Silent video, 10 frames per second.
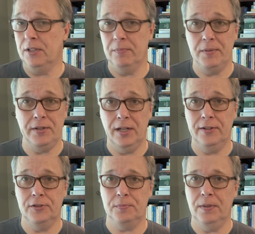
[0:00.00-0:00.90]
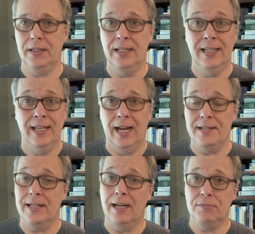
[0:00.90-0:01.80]
There may be others, but I
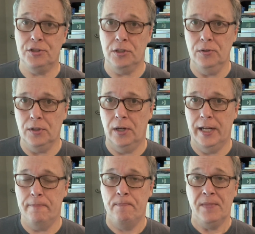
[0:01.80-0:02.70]
tell you, I'm sold on it.